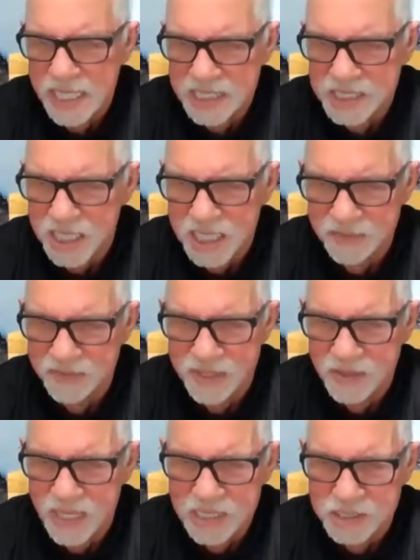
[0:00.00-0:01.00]
that's a given,
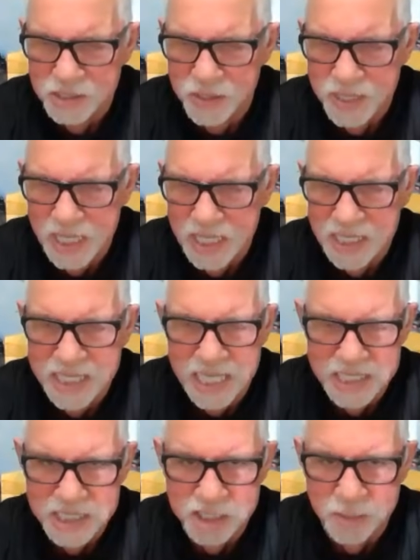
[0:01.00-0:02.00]
right? So
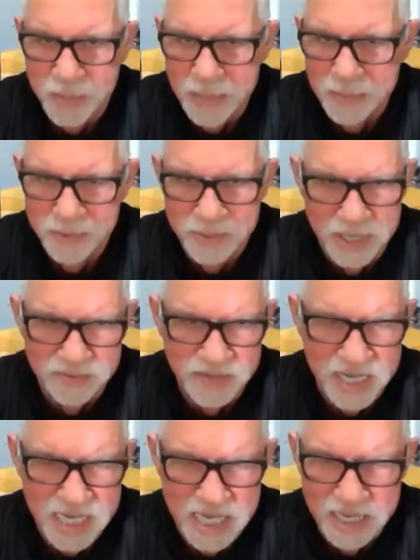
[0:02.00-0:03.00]
that's the problem that
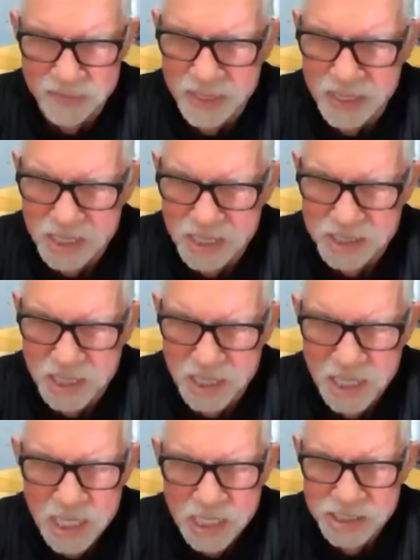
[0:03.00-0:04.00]
we have because,
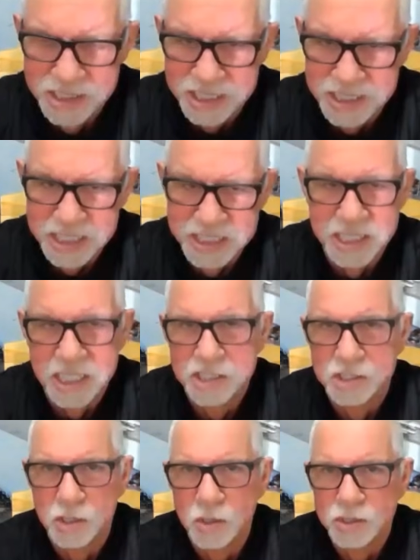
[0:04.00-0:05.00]

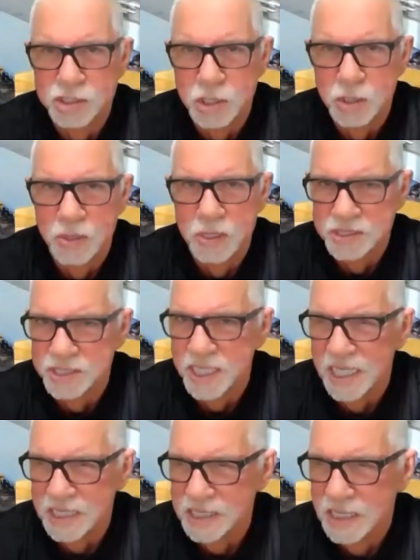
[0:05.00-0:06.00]
statistics show us
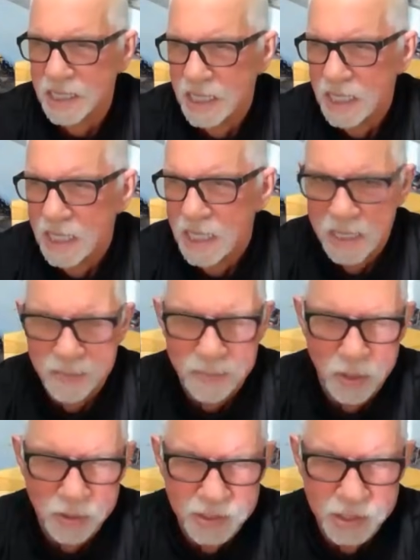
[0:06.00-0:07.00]
that,
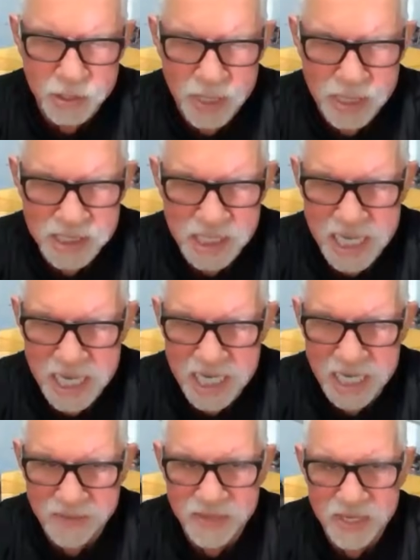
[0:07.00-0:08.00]
both the US and
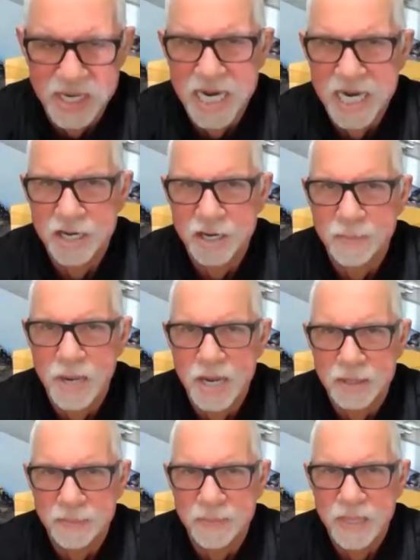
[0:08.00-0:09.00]
Canada, we're right on the bottom